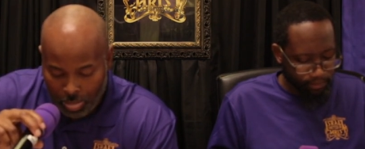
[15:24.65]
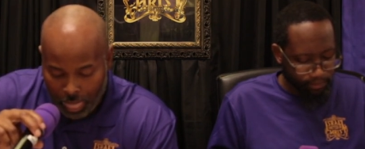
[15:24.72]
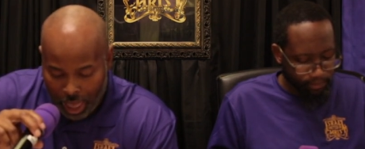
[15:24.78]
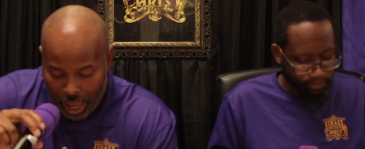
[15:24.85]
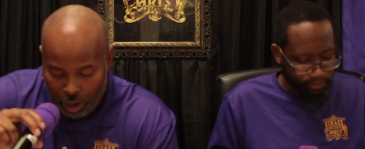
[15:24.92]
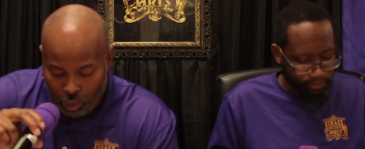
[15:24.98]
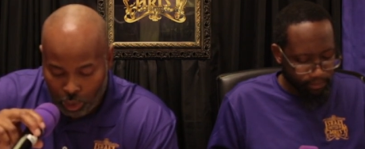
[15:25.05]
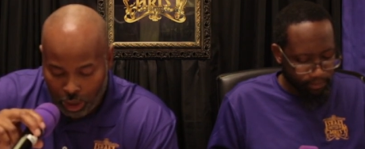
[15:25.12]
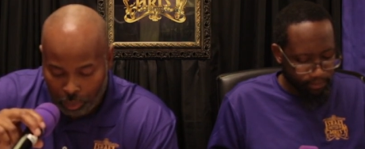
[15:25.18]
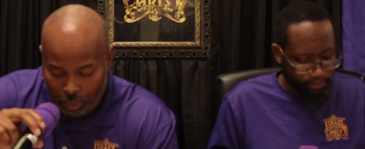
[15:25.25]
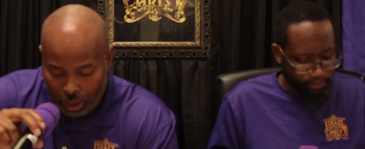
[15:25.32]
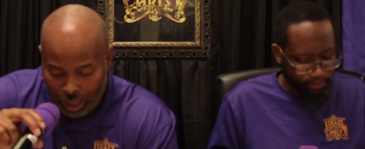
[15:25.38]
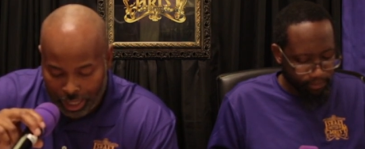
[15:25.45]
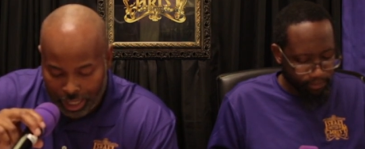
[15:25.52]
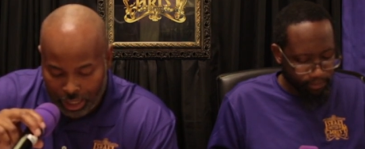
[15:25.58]
Speaker 1: and will
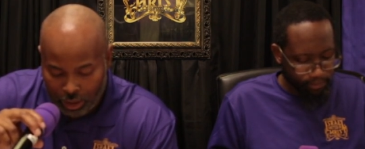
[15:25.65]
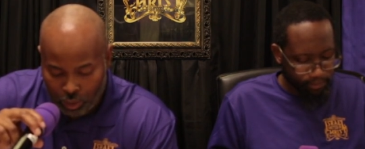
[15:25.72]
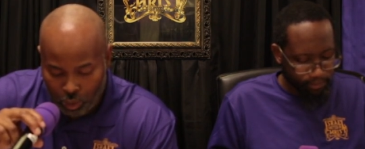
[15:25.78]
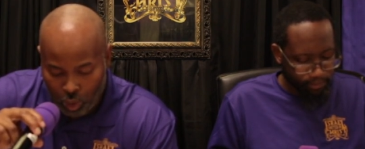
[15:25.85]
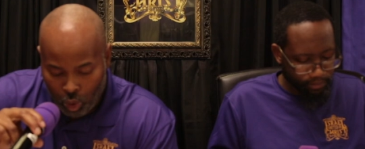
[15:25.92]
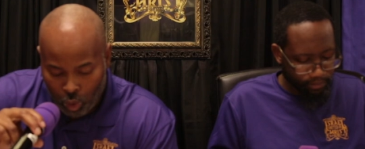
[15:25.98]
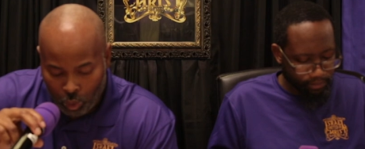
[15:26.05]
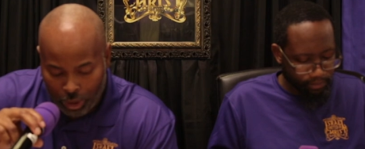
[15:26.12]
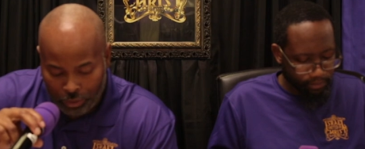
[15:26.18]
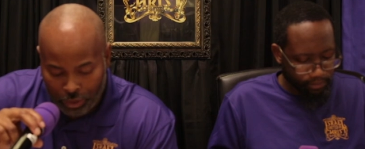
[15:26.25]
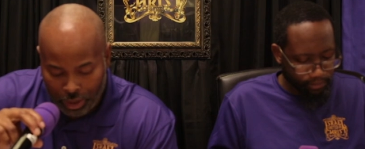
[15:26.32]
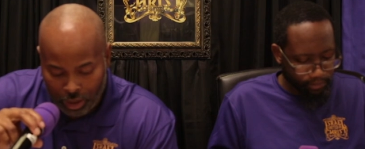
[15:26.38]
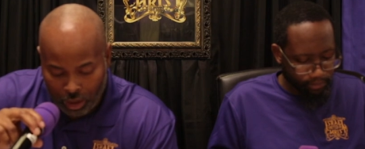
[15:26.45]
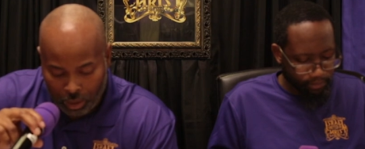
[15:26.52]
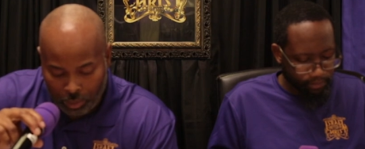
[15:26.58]
plead with
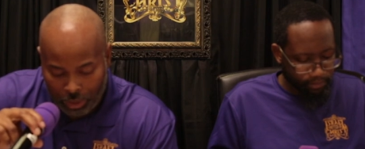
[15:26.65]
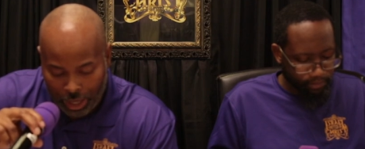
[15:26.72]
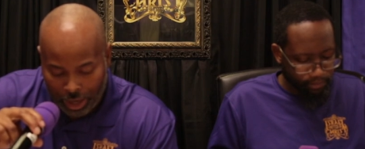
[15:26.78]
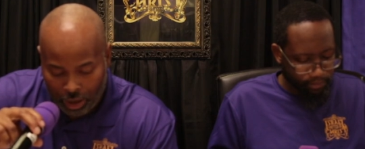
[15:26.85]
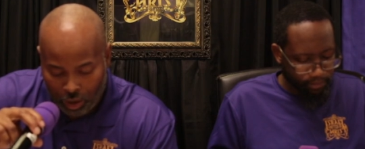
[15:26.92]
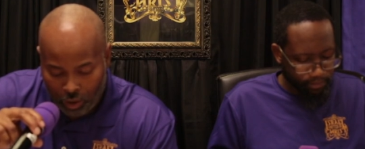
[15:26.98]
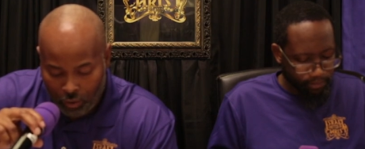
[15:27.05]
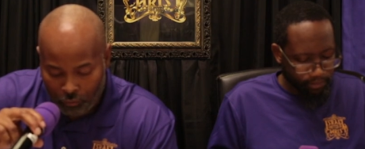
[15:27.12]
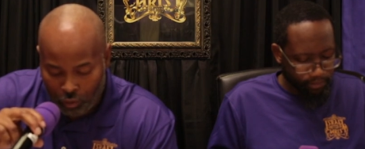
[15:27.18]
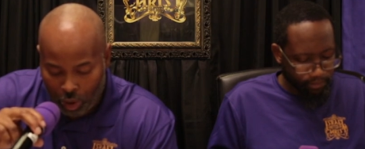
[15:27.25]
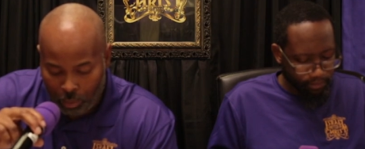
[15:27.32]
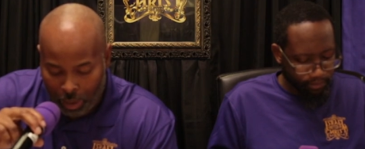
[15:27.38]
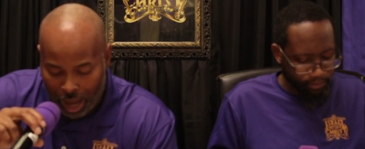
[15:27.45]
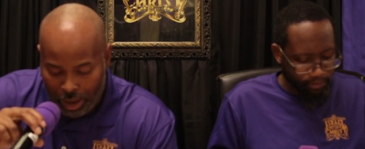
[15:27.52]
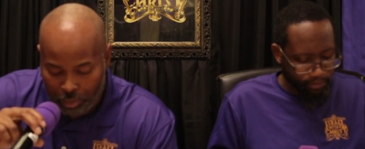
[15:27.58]
them there for
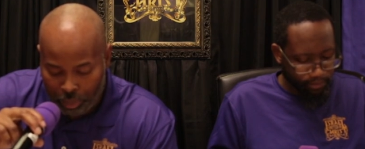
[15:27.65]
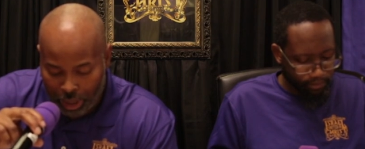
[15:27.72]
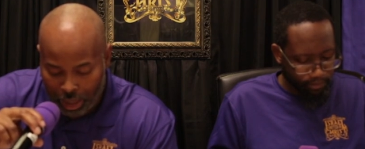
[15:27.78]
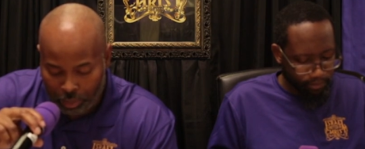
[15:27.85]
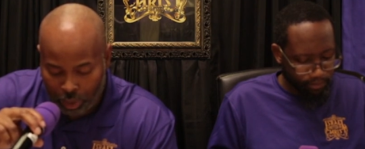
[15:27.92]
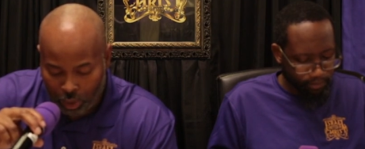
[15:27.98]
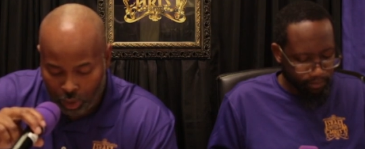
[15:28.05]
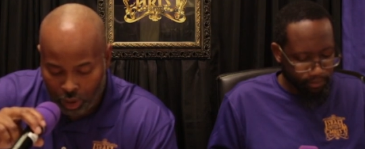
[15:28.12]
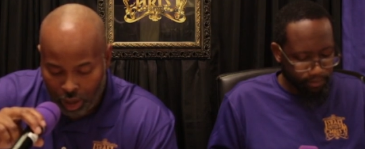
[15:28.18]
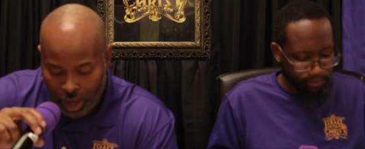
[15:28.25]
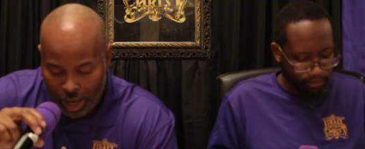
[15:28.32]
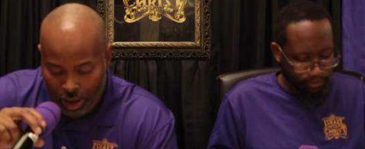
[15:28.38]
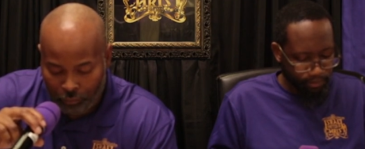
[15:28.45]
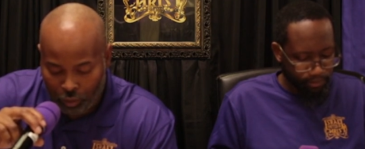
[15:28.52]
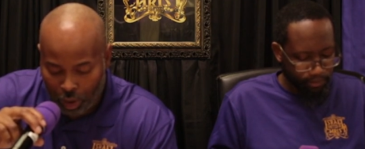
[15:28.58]
my people mm-hmm.
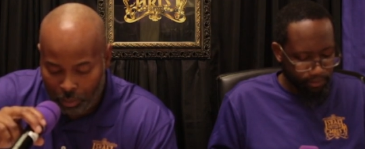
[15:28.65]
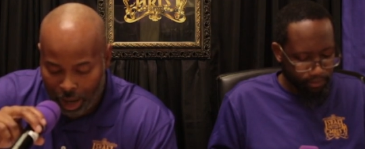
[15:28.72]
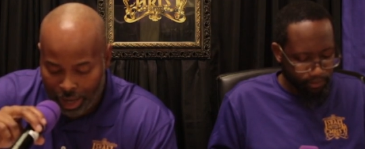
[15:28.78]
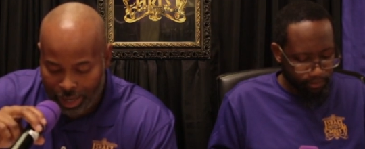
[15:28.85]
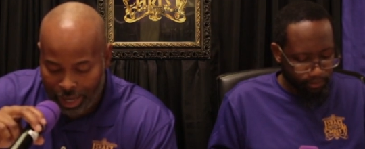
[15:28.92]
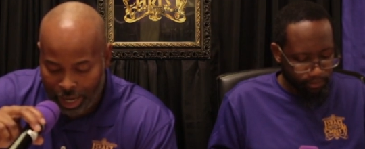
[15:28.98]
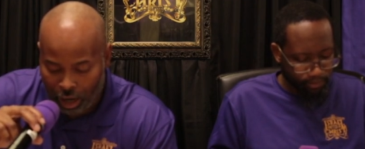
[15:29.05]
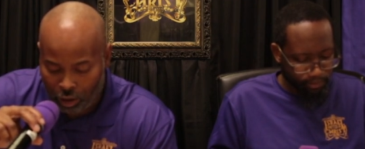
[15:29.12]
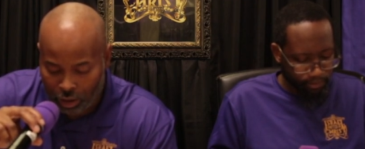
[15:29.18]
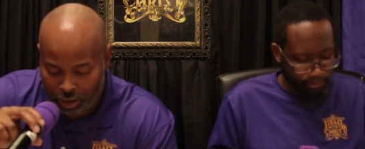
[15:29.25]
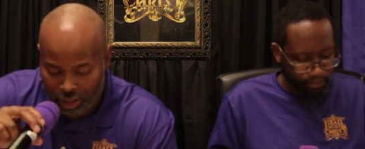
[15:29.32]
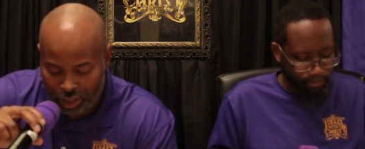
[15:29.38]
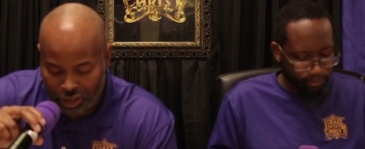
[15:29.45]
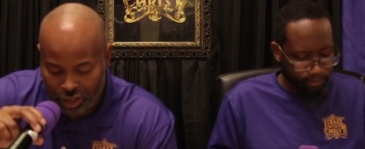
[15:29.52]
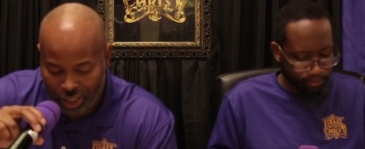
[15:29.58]
and for my
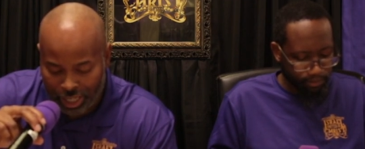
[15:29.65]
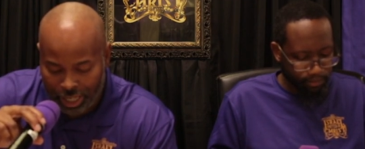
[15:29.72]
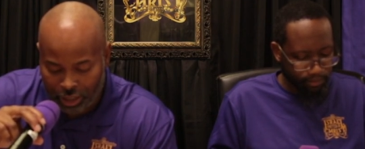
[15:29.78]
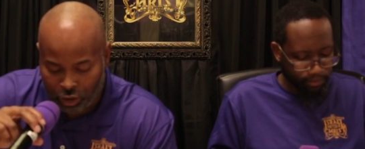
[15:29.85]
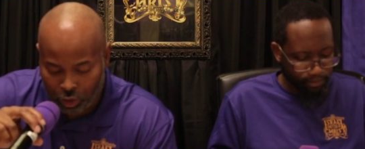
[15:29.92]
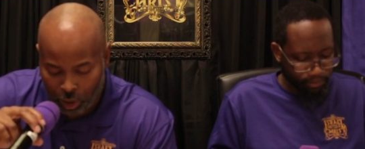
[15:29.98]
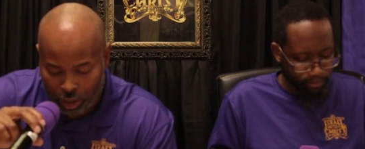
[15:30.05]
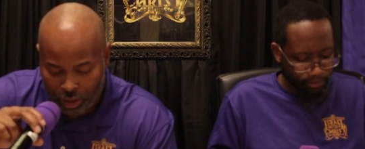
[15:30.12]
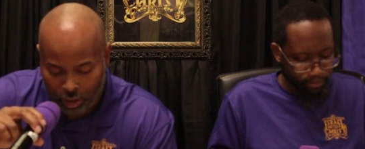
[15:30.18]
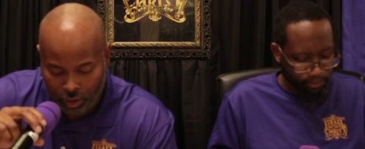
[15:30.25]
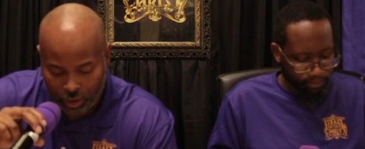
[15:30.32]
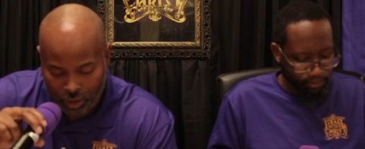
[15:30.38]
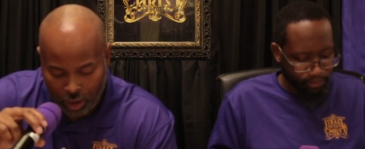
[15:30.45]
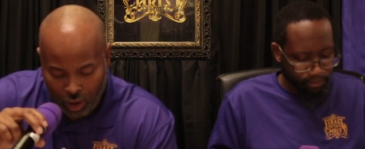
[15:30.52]
heritage, mm-hmm. Israel,